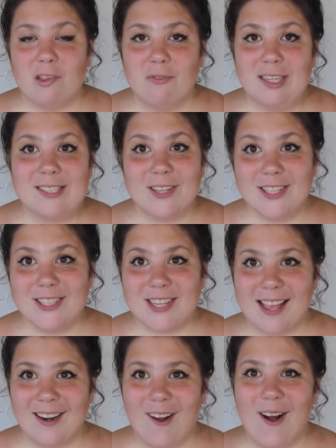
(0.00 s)
research
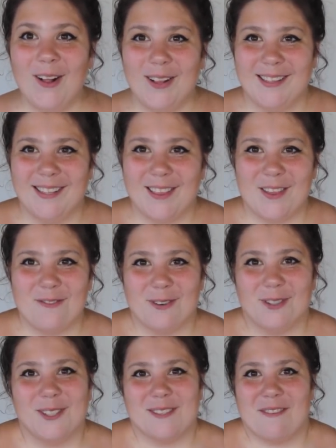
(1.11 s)
at all the
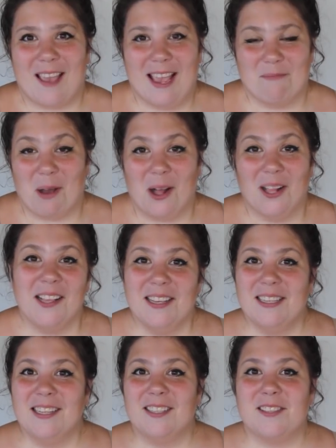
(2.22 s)
rules of handball,
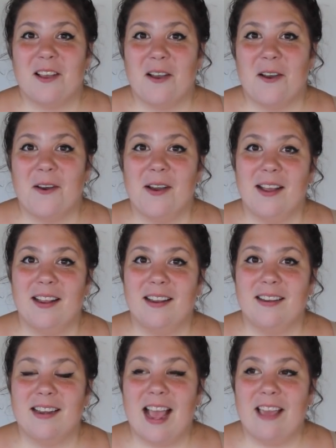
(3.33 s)
so
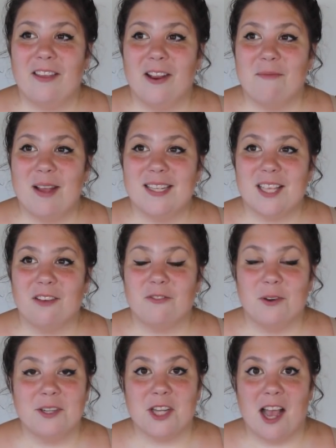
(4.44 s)
neither myself
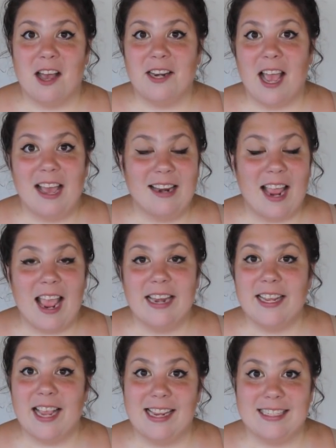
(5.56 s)
nor John had
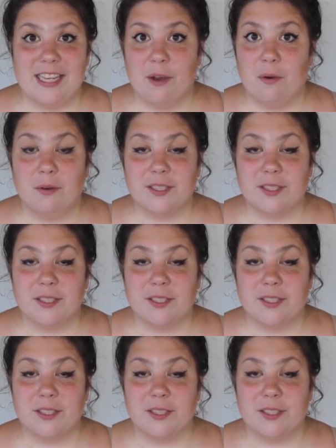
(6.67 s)
any idea what